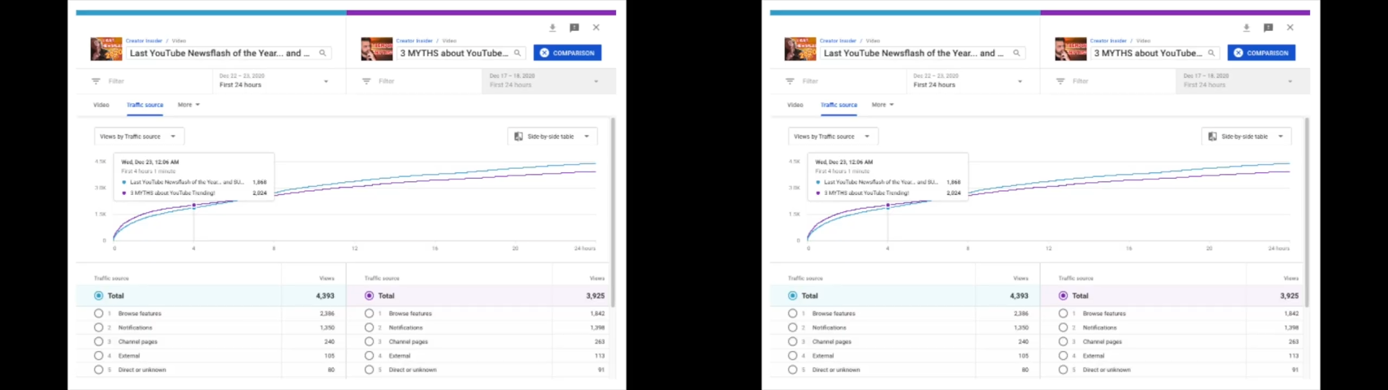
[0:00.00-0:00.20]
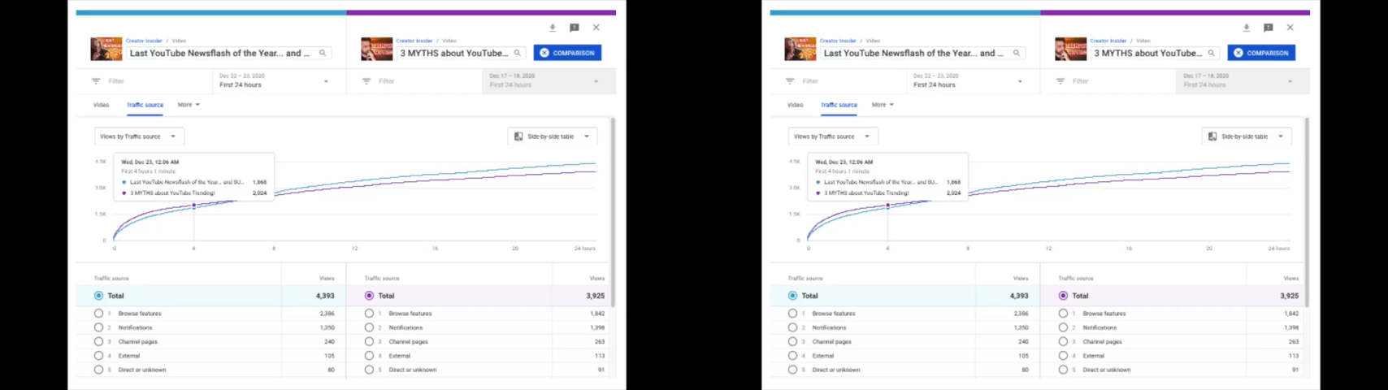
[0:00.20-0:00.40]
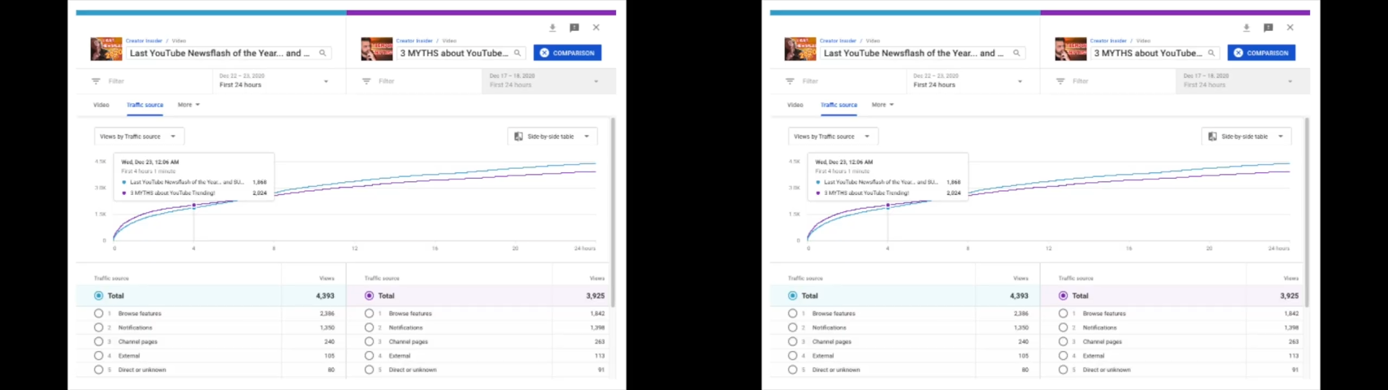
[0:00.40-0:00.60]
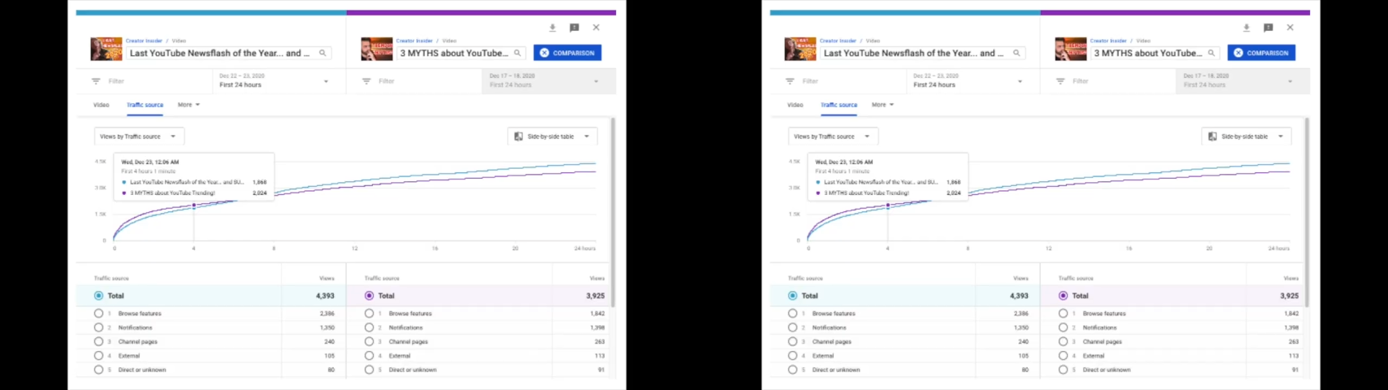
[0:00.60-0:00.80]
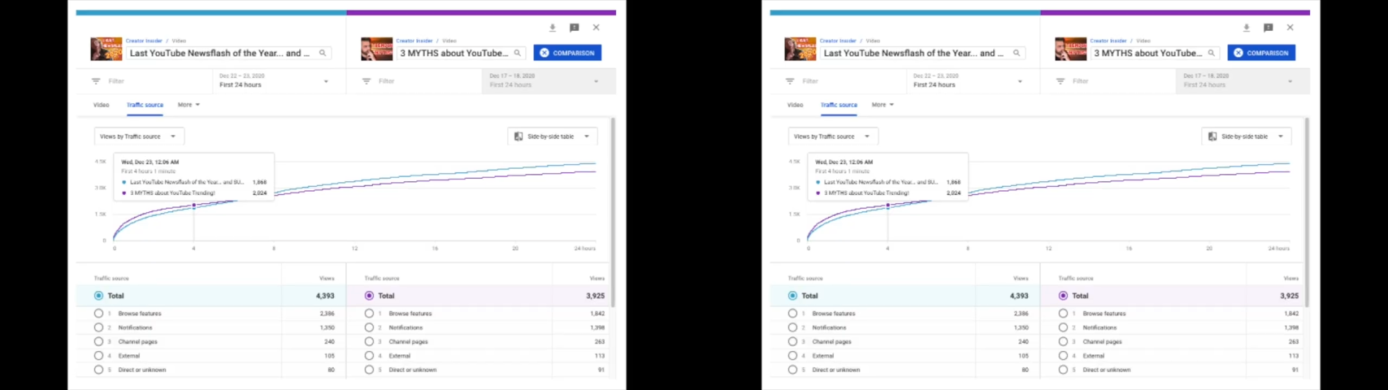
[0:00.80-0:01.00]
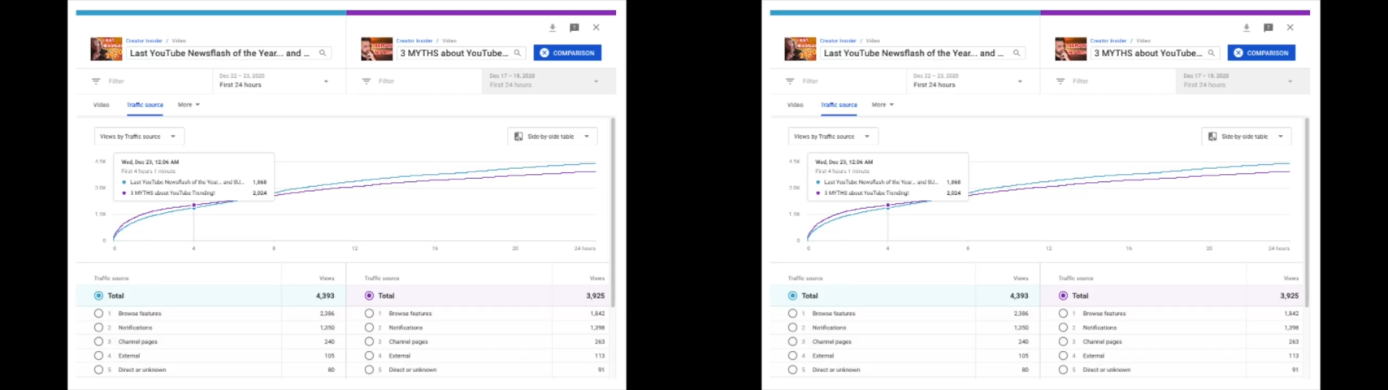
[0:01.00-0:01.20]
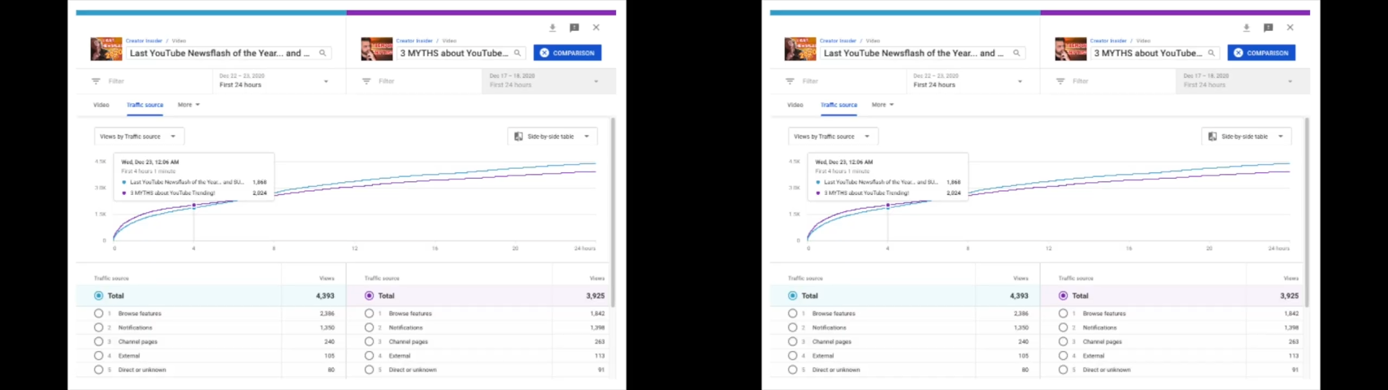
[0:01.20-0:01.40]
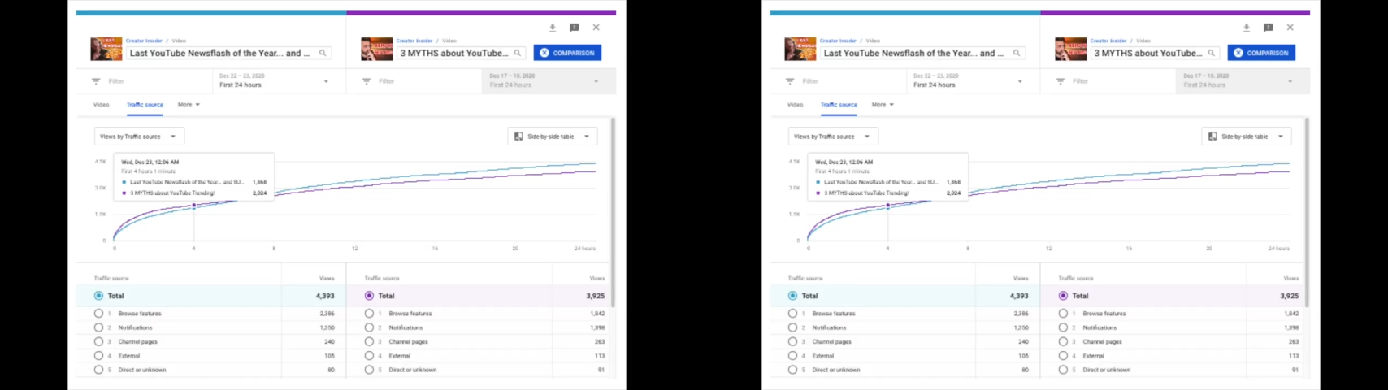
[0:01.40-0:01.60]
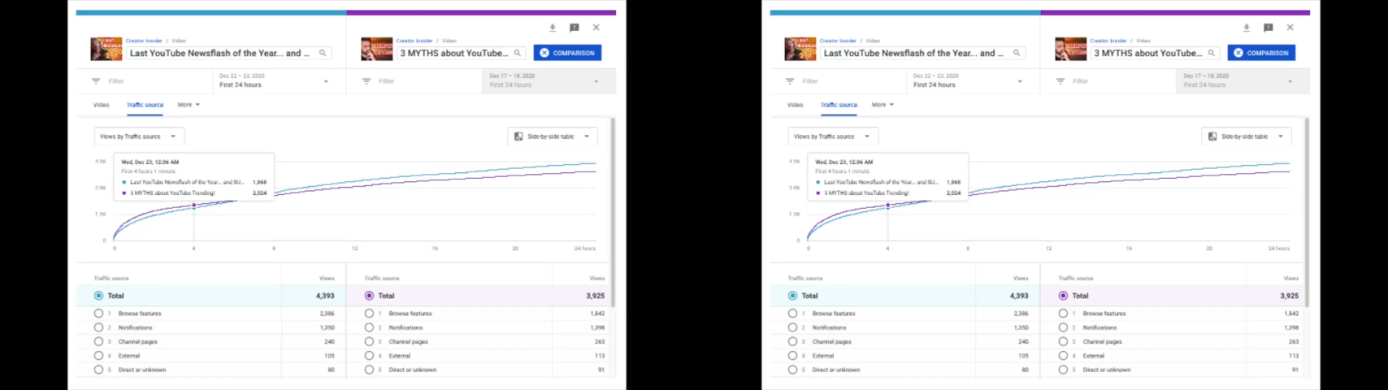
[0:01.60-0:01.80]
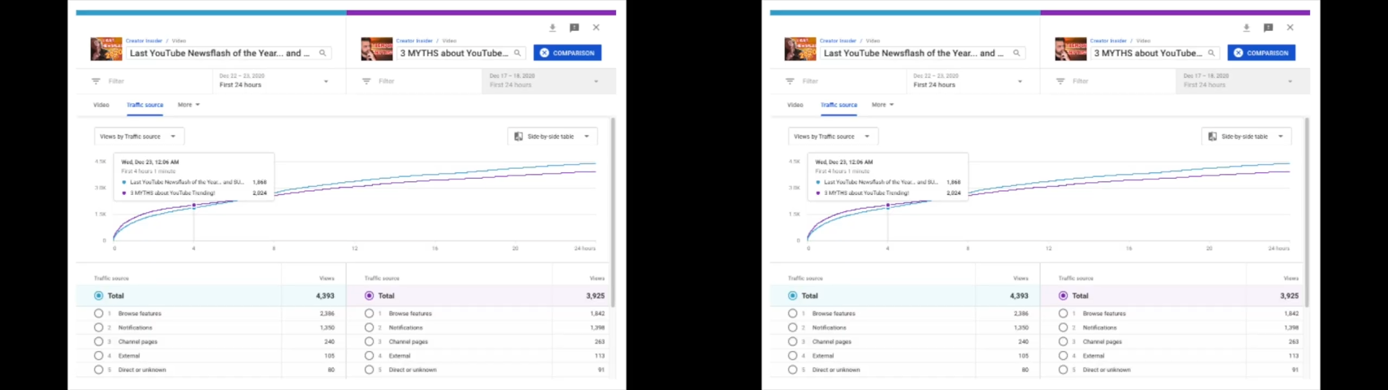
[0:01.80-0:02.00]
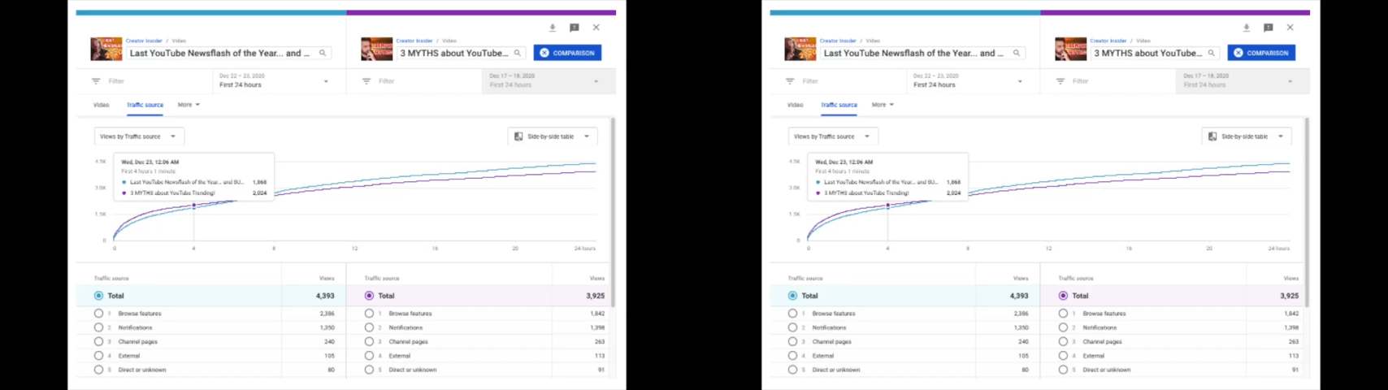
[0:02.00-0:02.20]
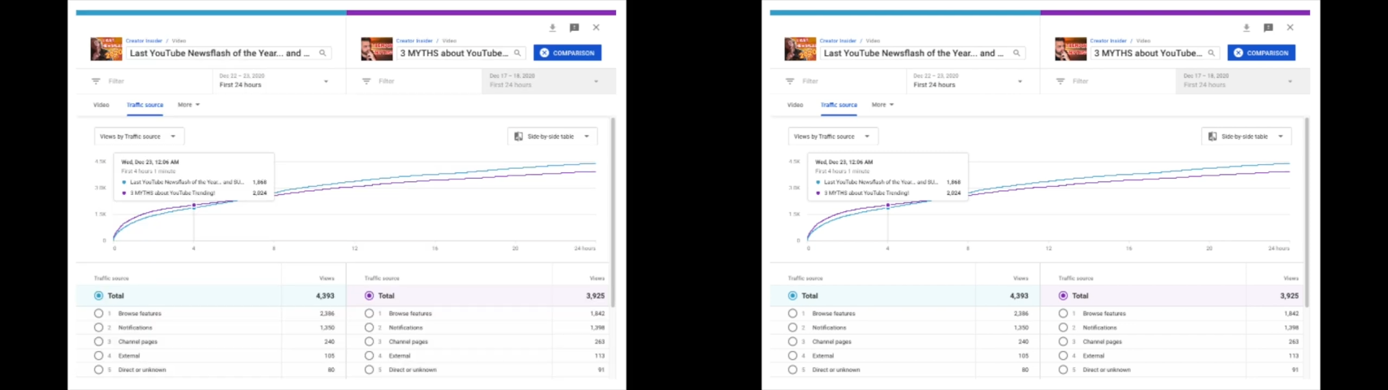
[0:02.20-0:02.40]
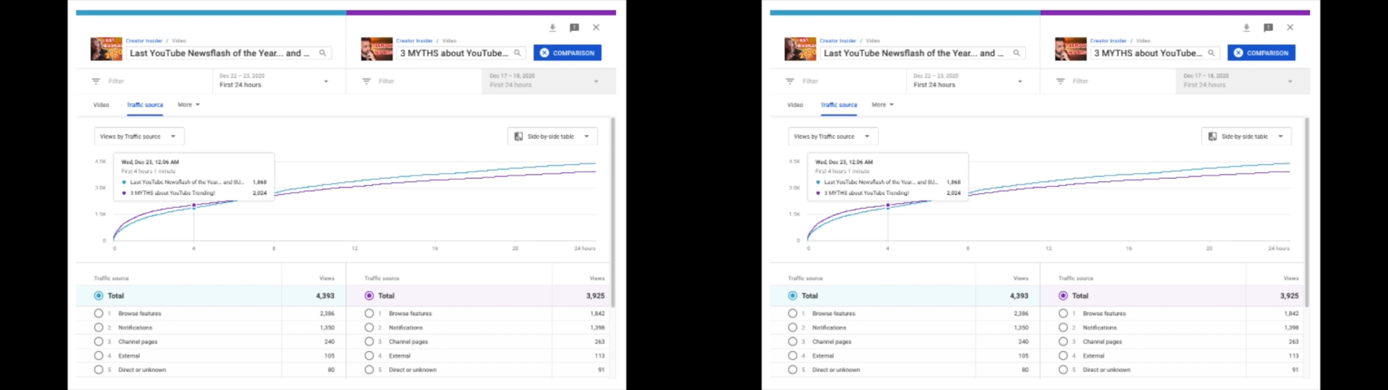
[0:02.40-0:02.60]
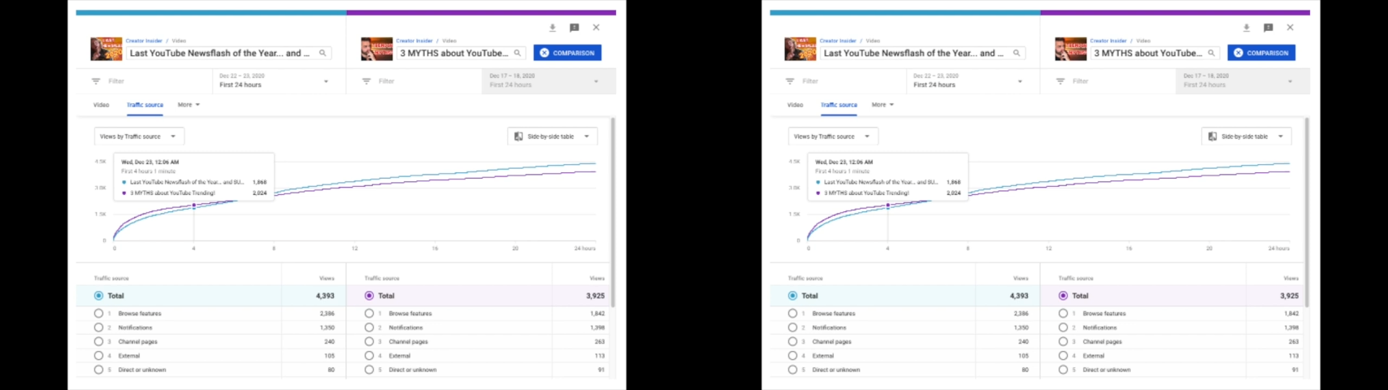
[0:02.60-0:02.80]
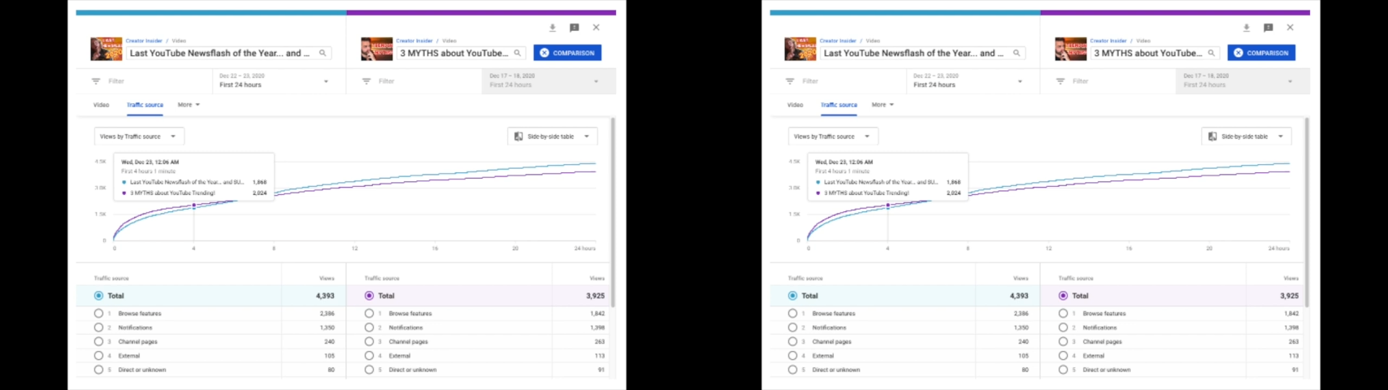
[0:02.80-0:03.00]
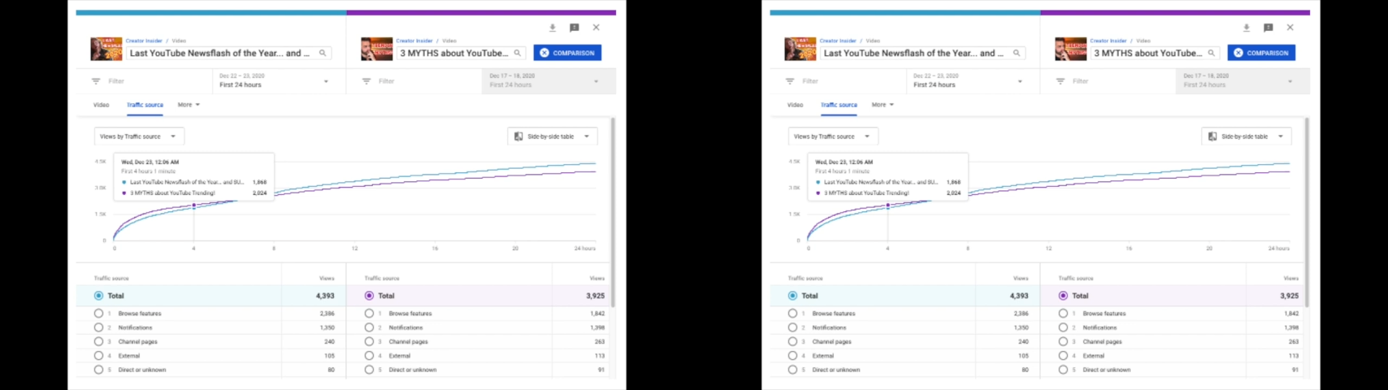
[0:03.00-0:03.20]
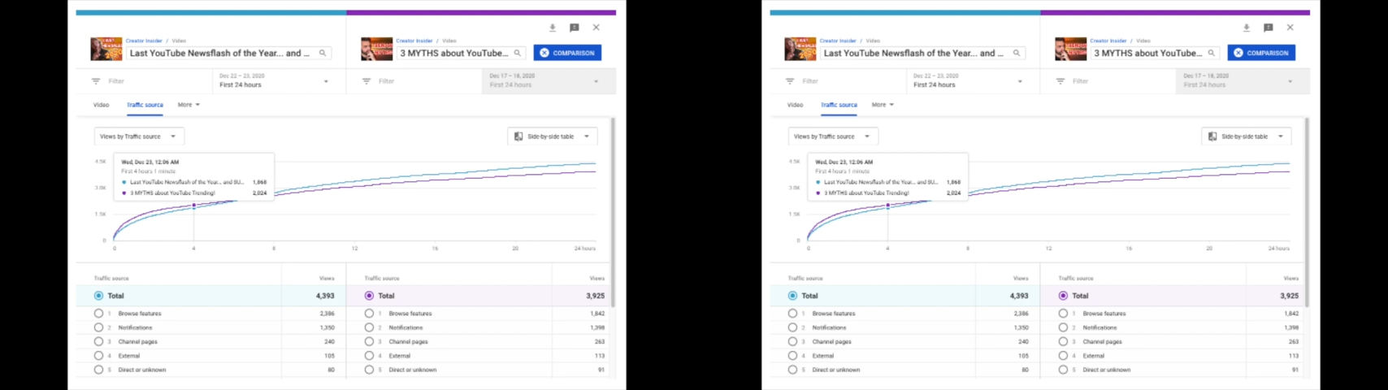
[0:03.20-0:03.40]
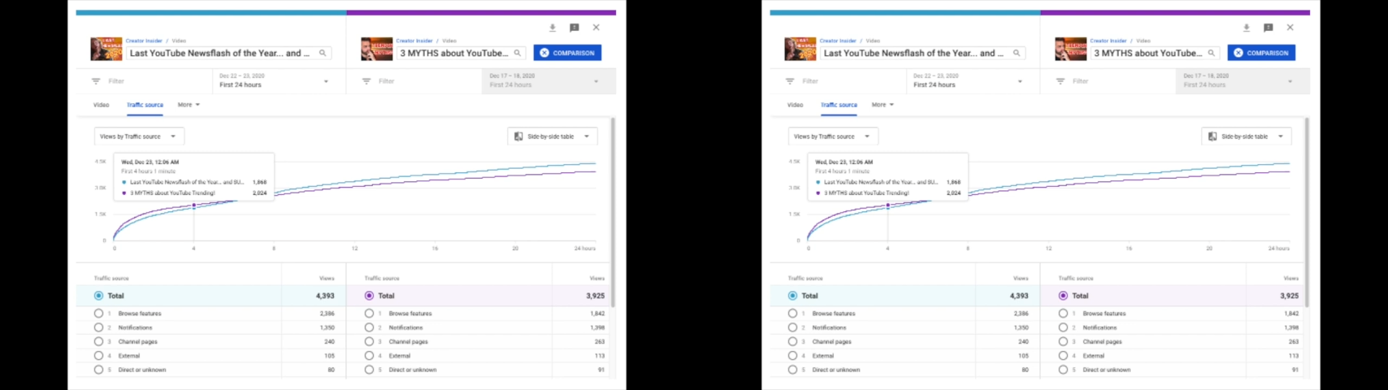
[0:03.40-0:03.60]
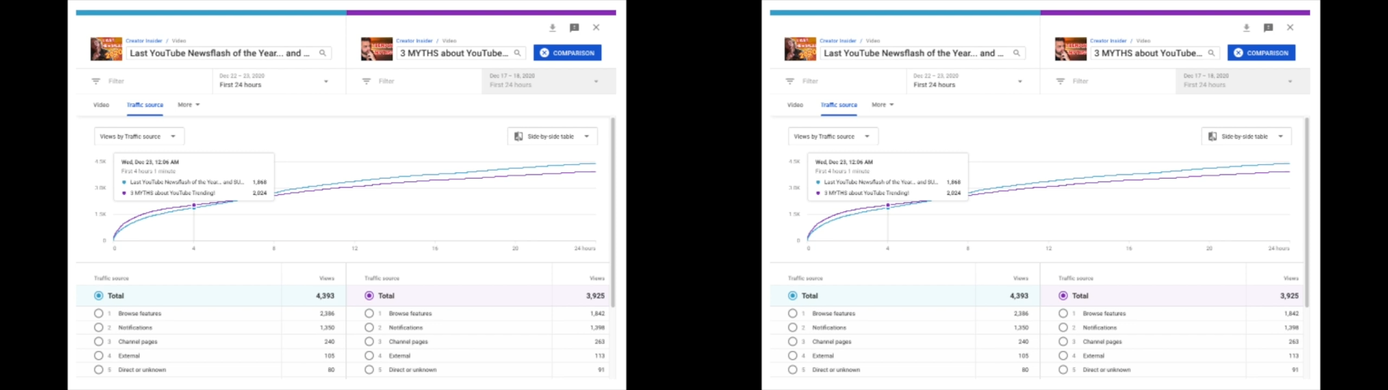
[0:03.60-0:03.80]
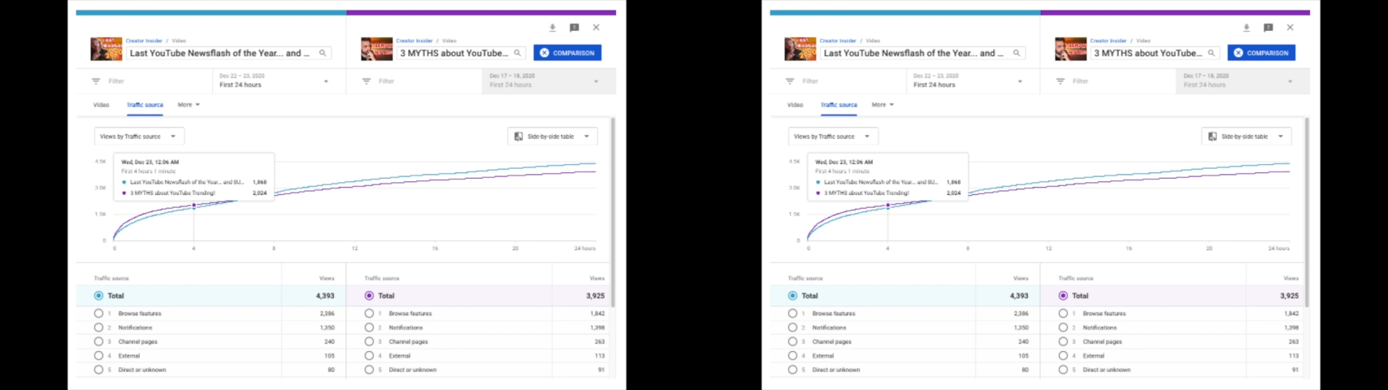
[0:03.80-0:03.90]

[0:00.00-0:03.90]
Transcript: (no speaker visible)